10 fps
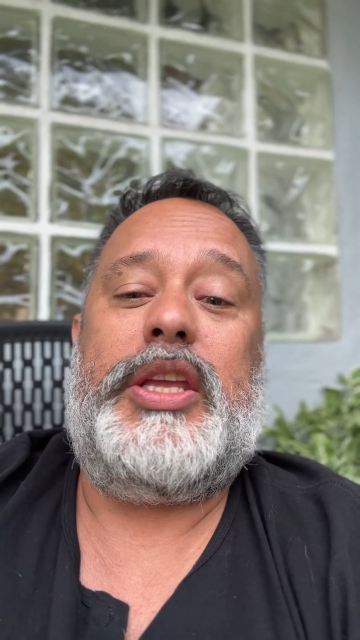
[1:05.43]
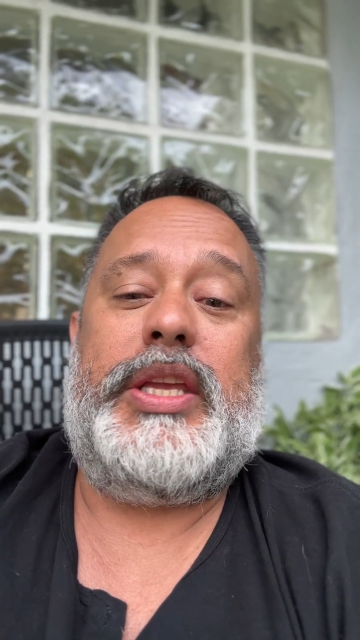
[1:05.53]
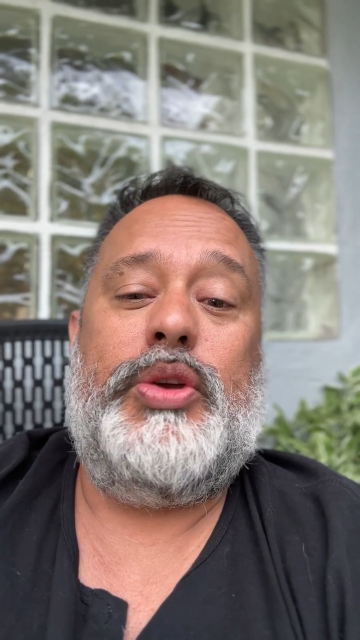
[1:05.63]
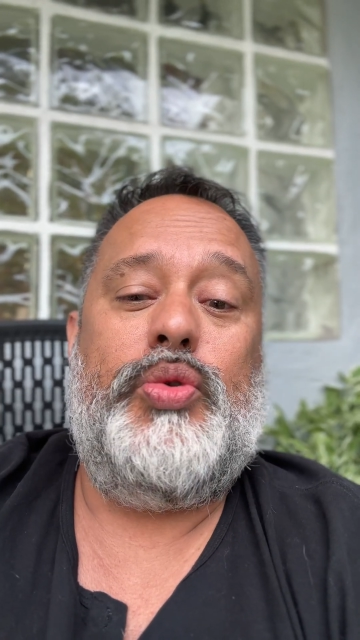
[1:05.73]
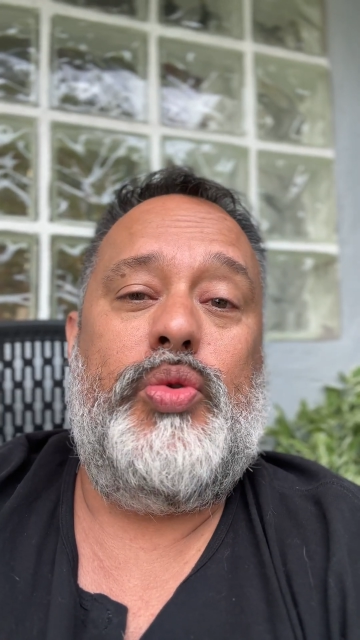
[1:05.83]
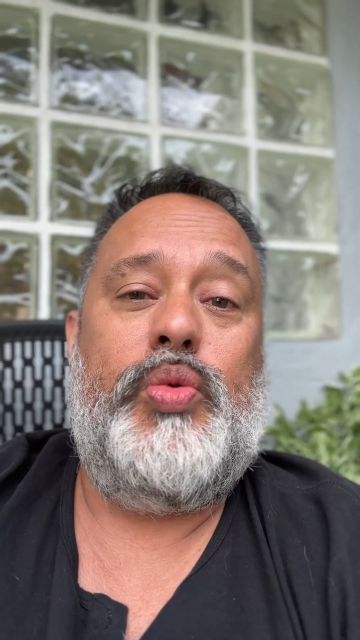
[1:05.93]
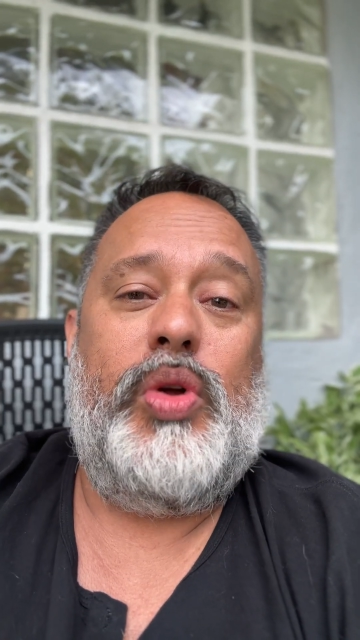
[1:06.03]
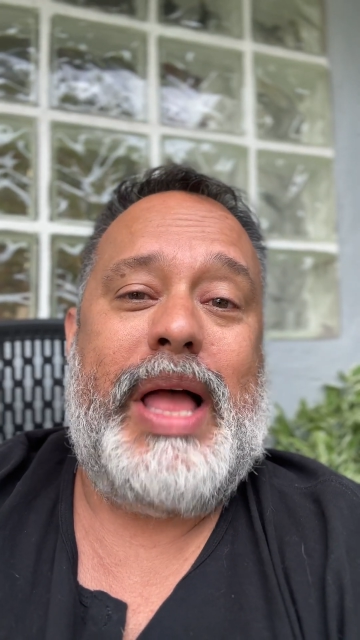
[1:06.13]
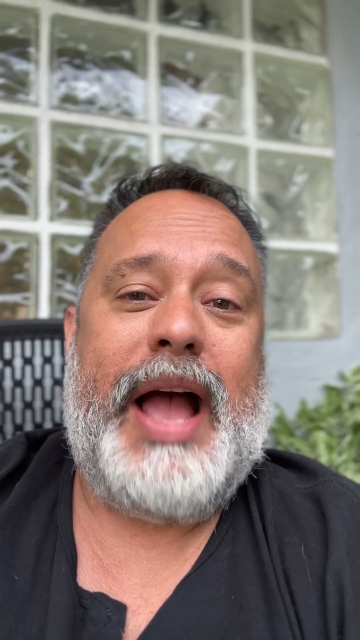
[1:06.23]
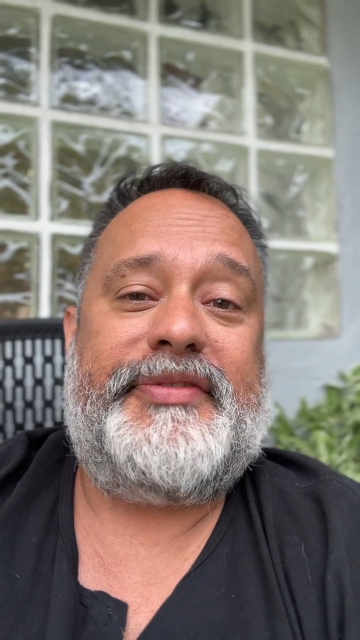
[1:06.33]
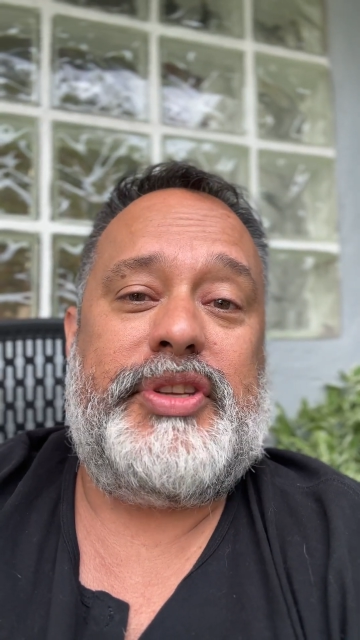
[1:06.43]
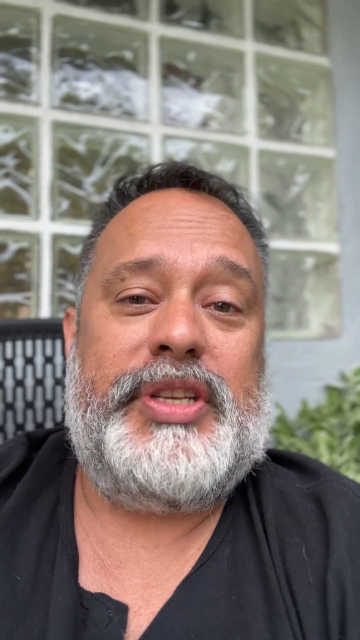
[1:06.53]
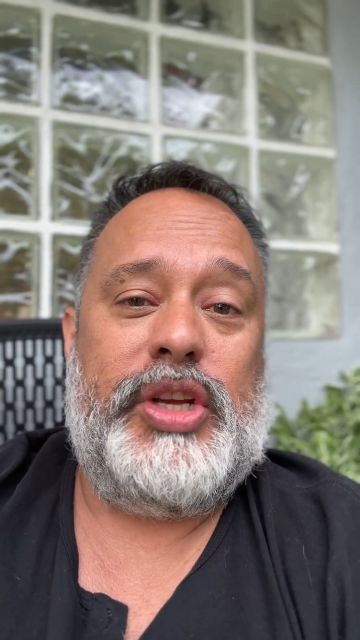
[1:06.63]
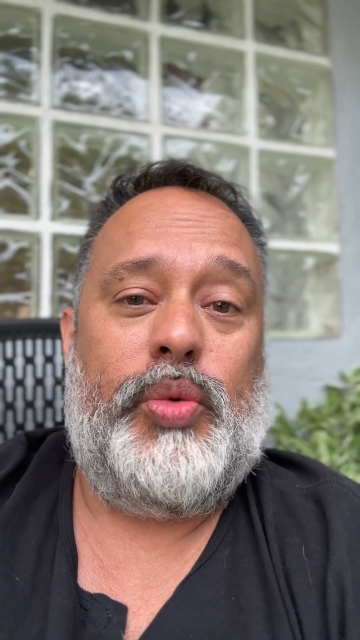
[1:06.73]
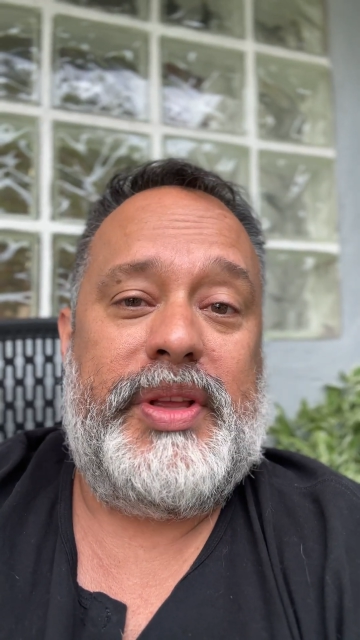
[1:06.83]
You will have to
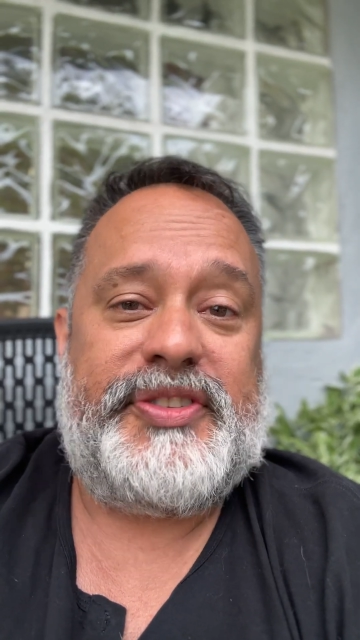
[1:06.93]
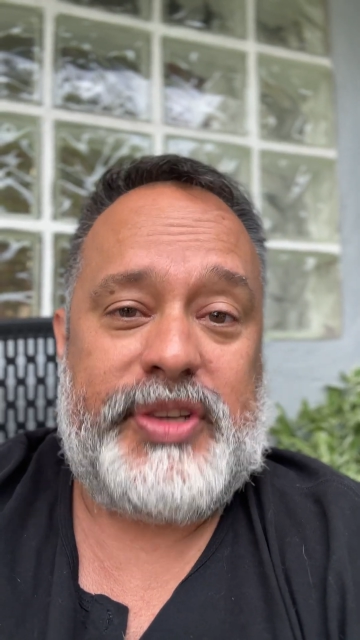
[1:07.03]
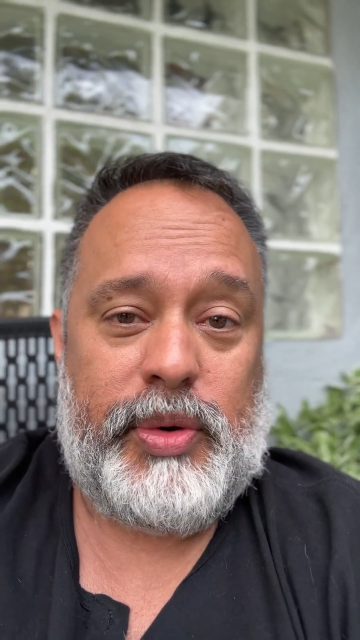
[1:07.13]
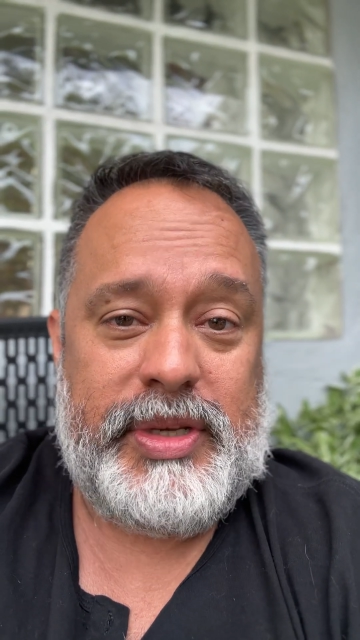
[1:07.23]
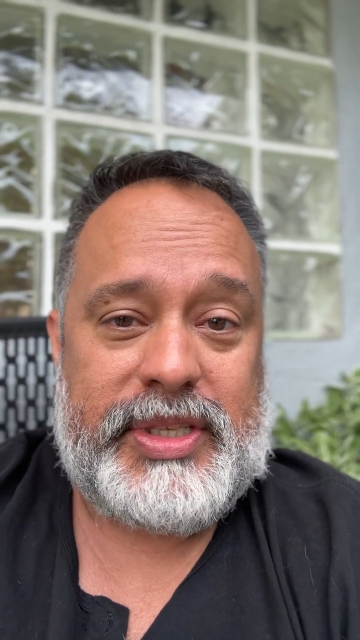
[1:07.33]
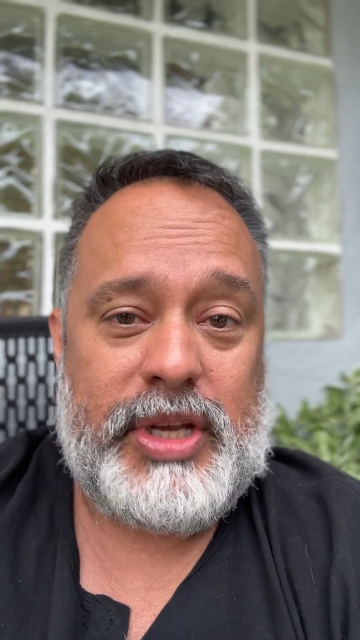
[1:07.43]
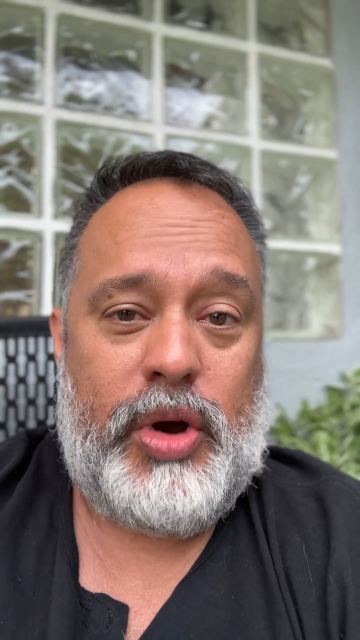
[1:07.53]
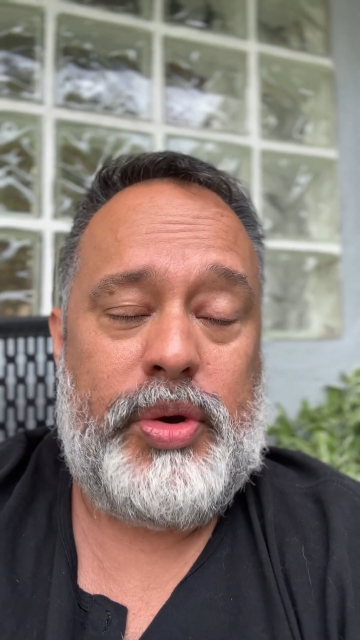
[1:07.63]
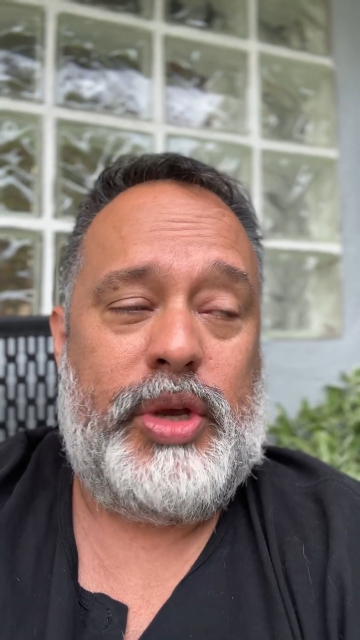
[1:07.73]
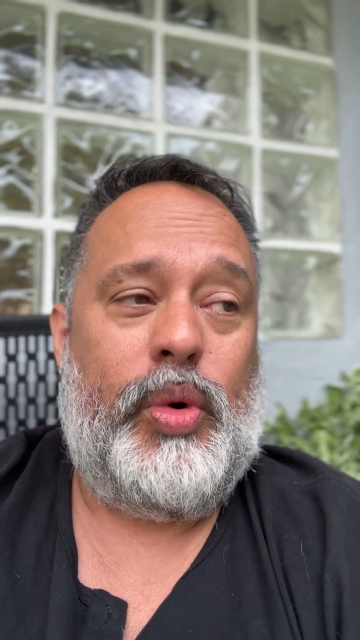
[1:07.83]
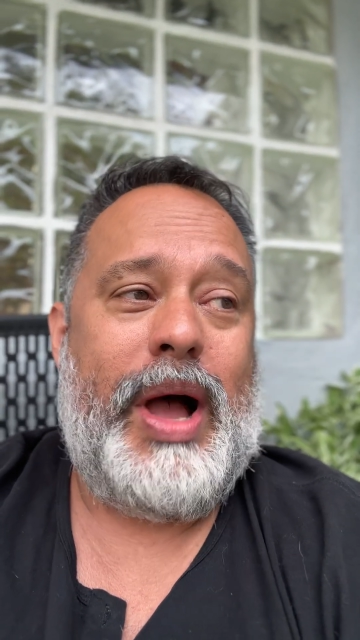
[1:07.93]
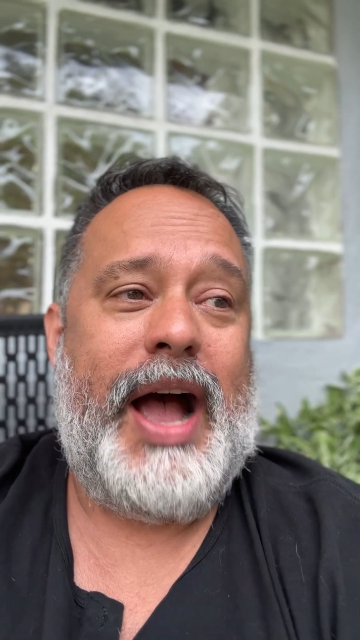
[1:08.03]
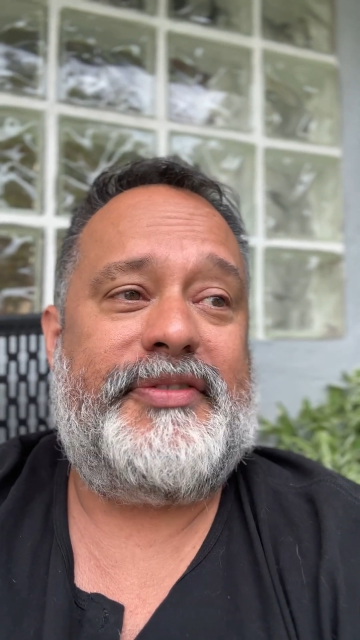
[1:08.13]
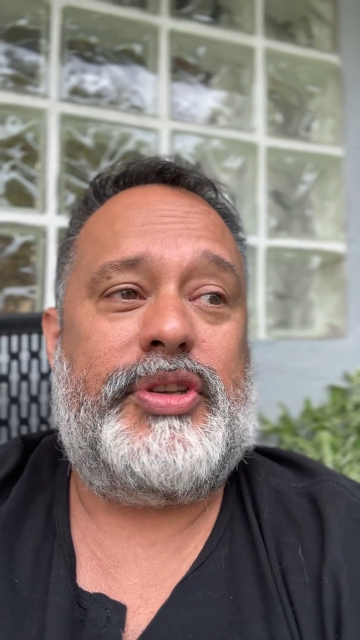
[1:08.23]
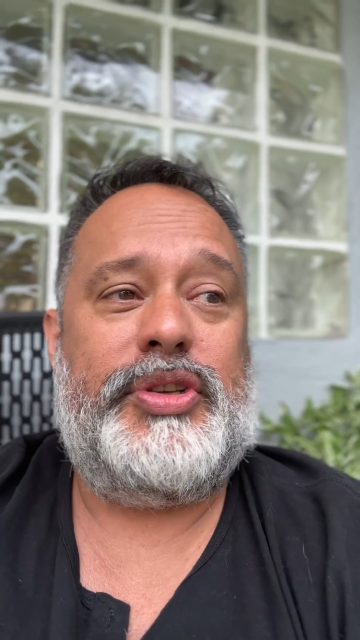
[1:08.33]
deal with so-and-so, you will
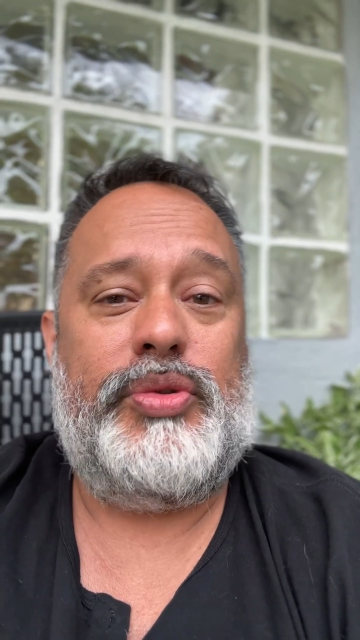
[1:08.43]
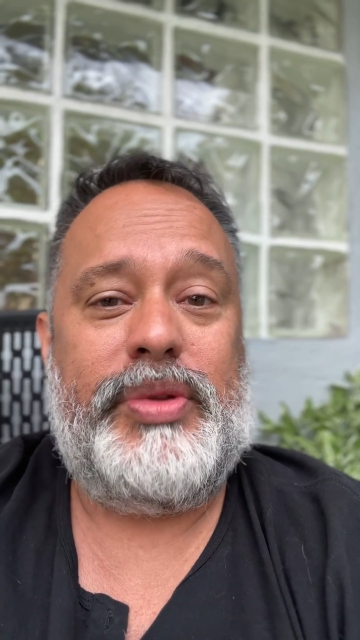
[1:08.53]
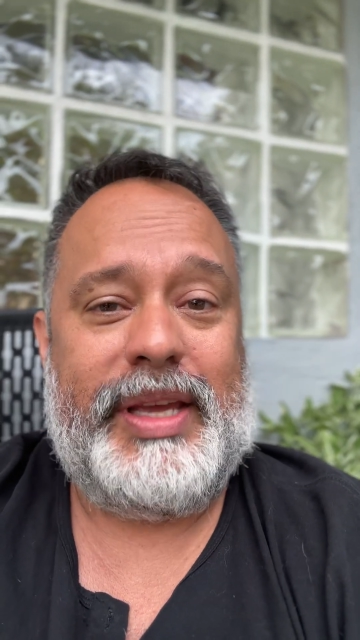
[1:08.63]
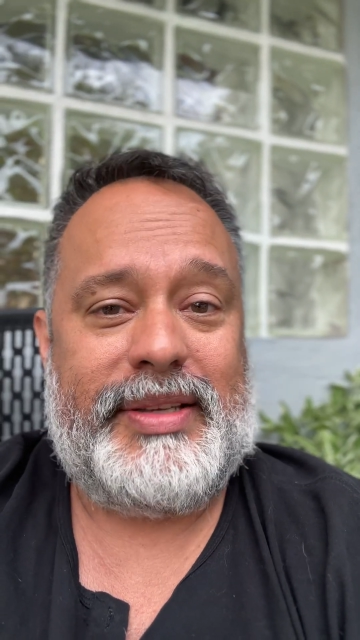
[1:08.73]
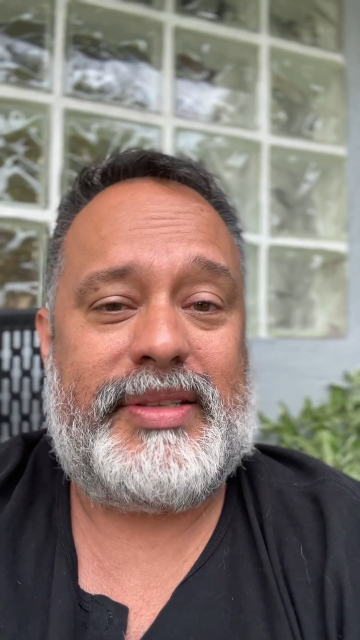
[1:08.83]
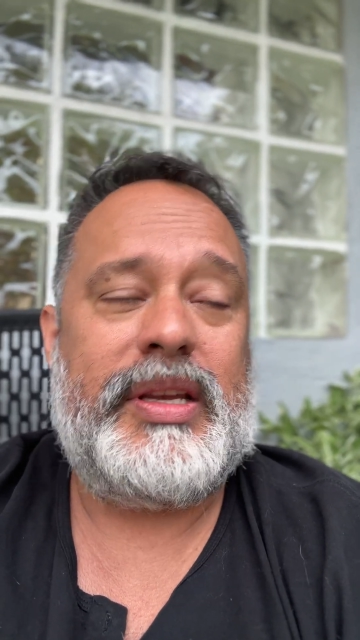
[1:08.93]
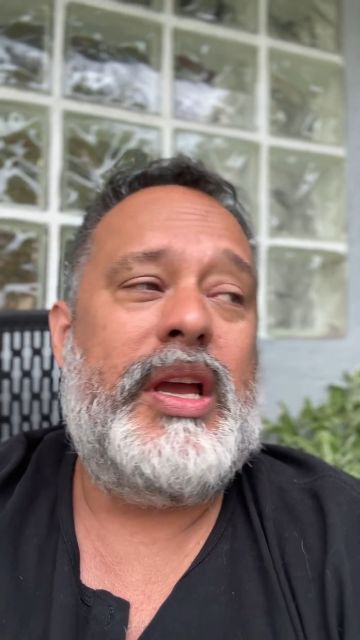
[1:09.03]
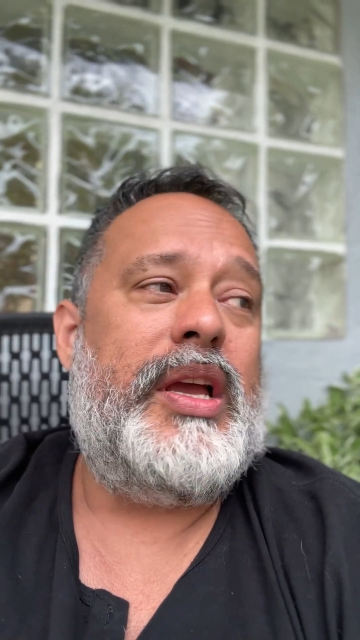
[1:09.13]
have to do this.